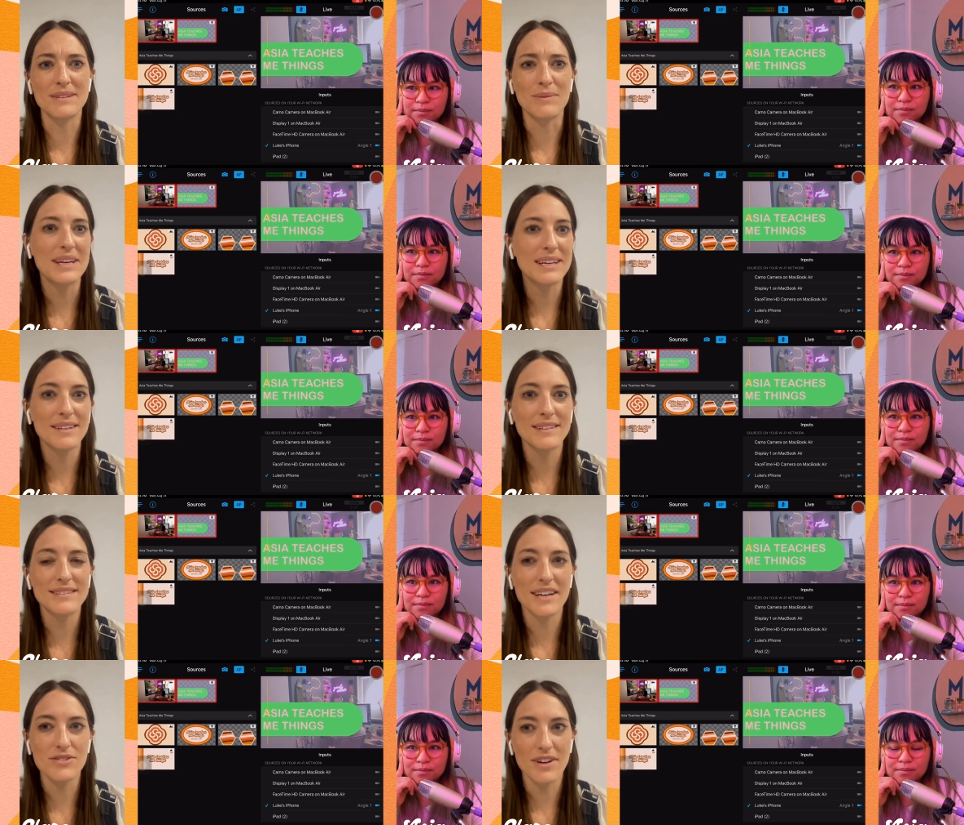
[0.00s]
Speaker 1: did we
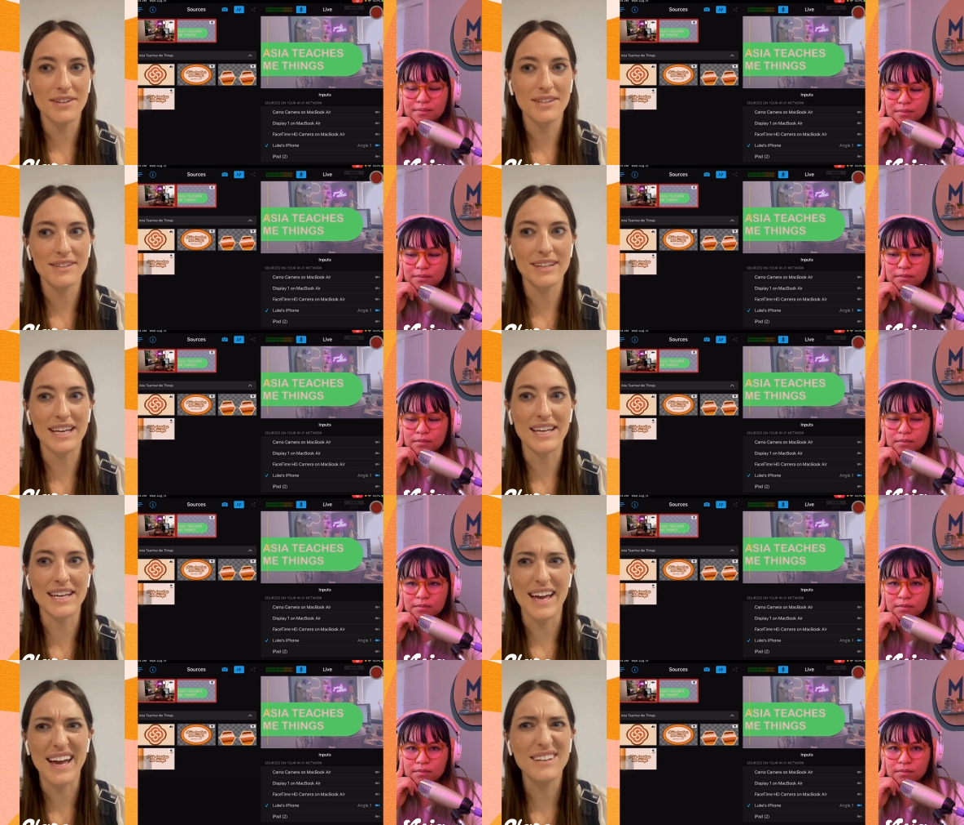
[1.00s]
touch on like
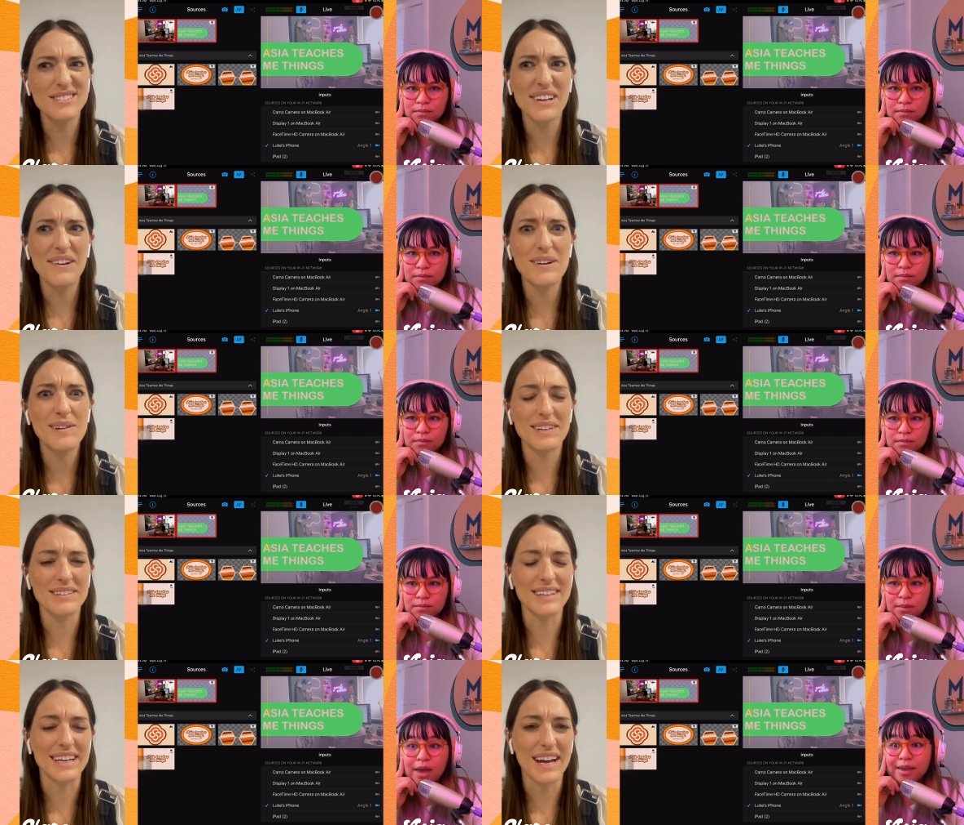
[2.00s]
hex code
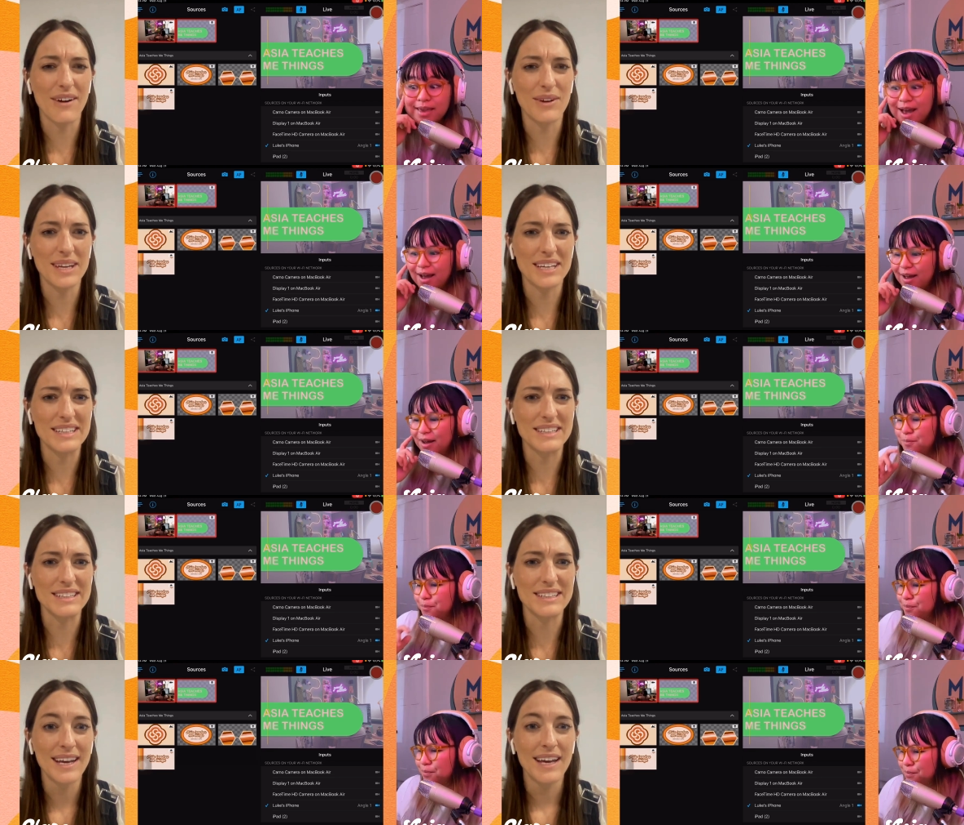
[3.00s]
and like yeah. how we
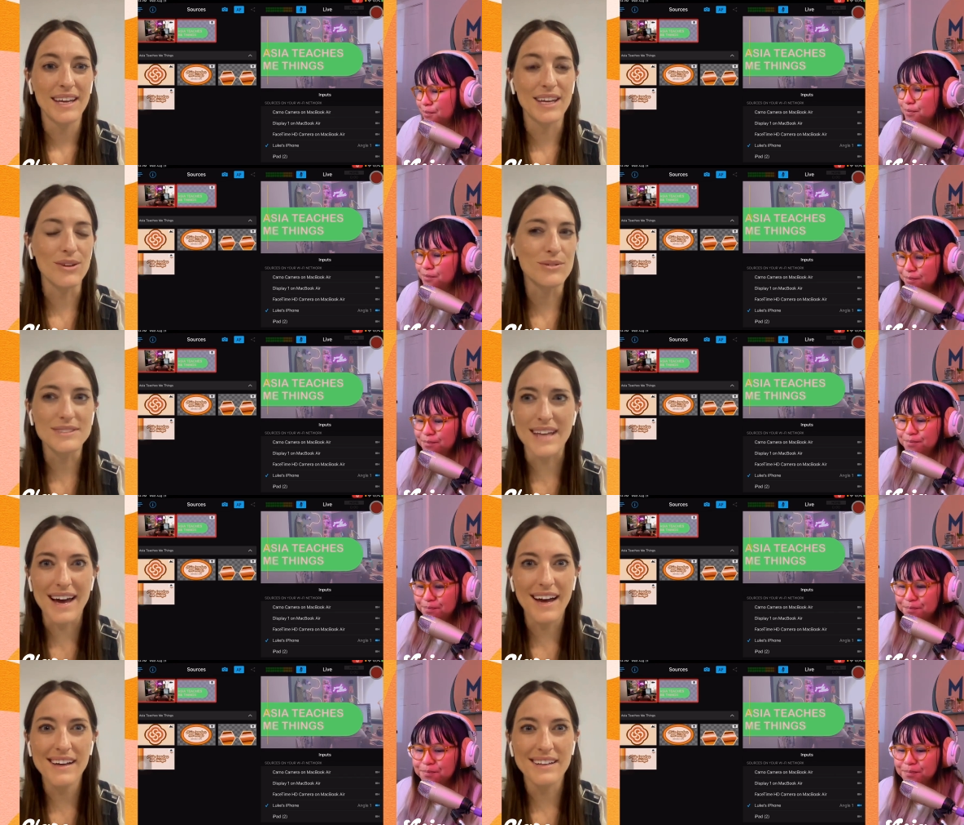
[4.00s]
can mm-hmm. use
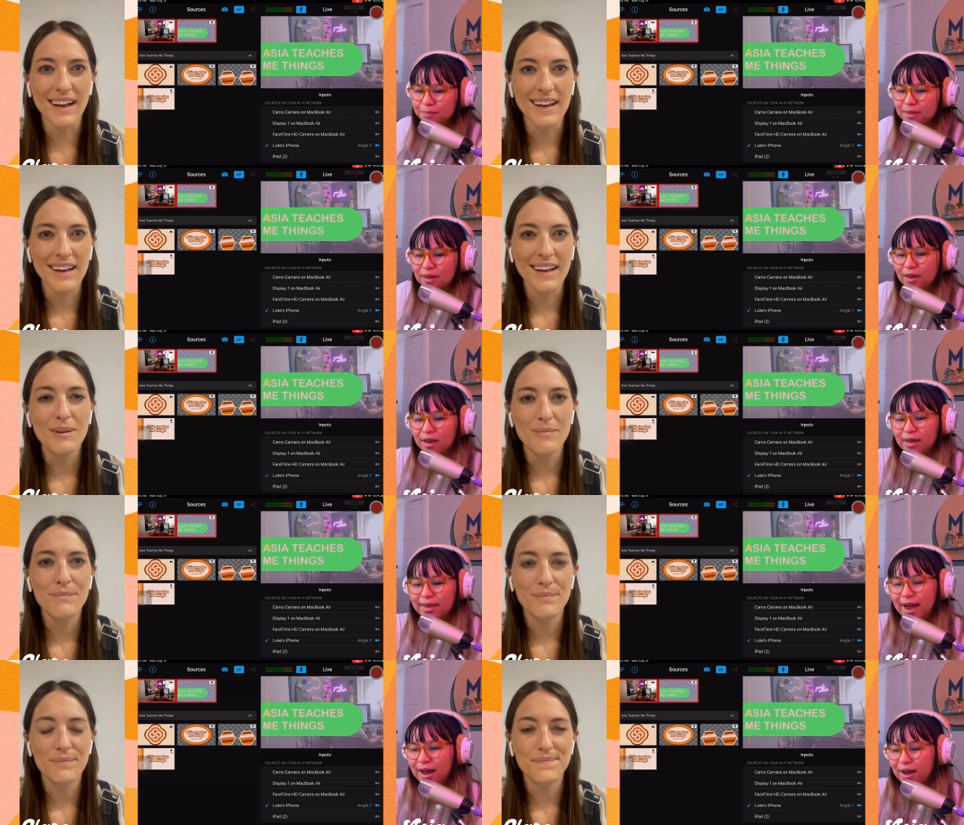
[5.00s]
that.
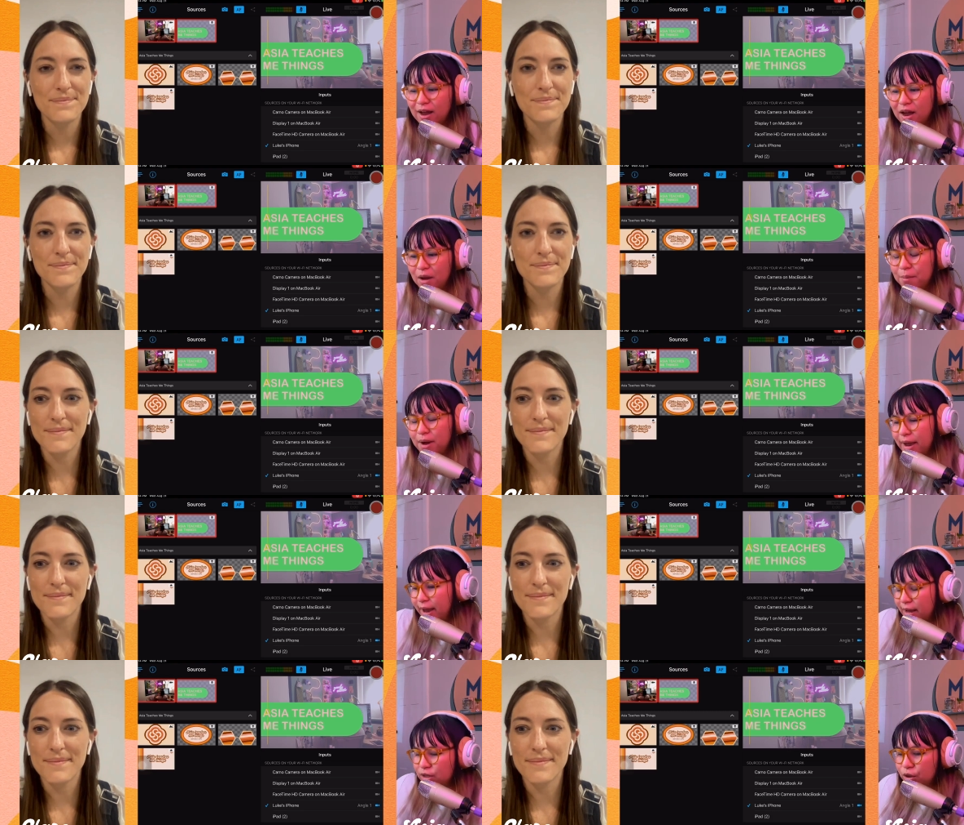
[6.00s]
Speaker 2: Yeah, um,
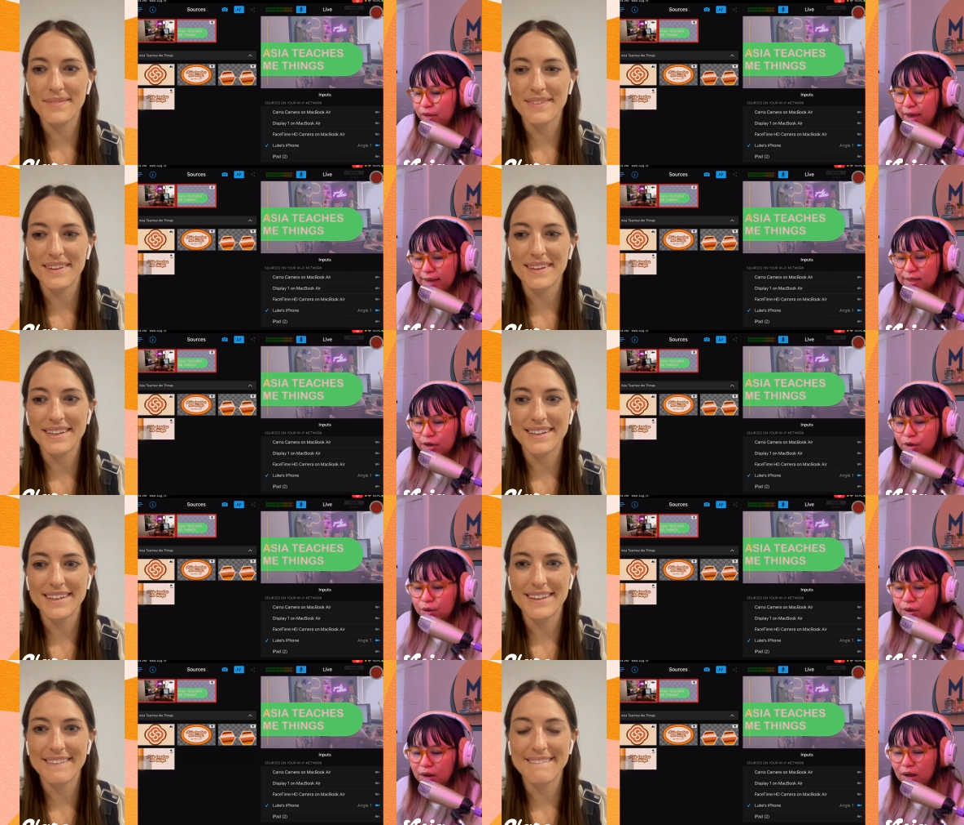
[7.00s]
I showed that hex
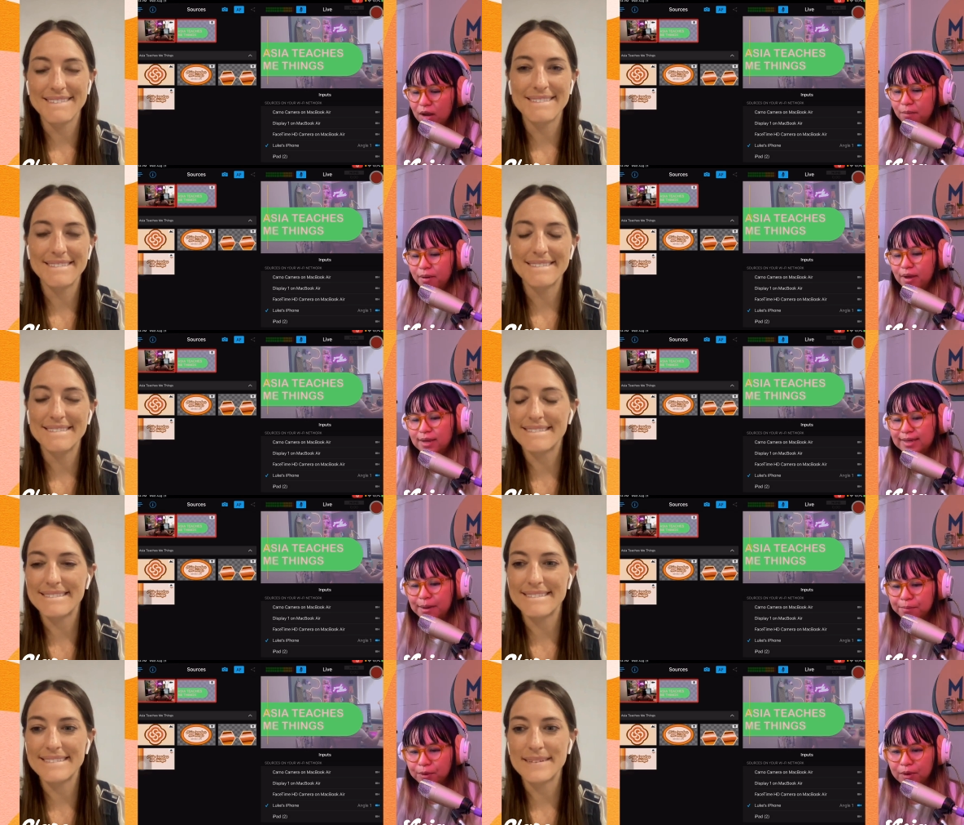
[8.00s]
code um,
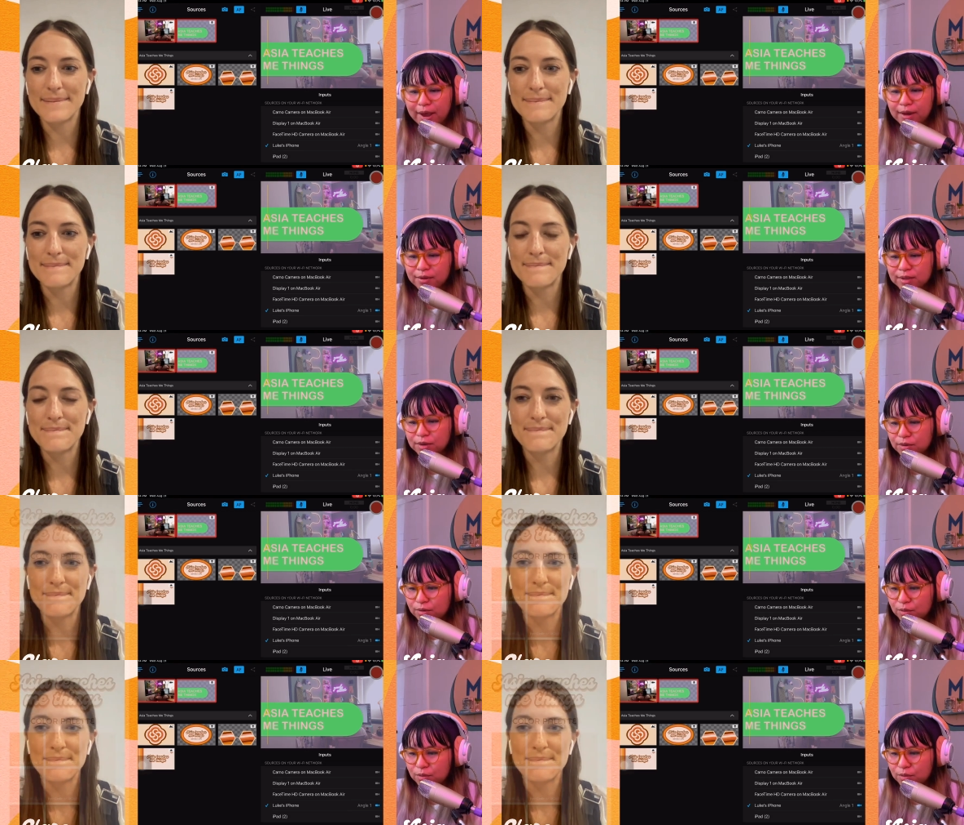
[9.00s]
example. I also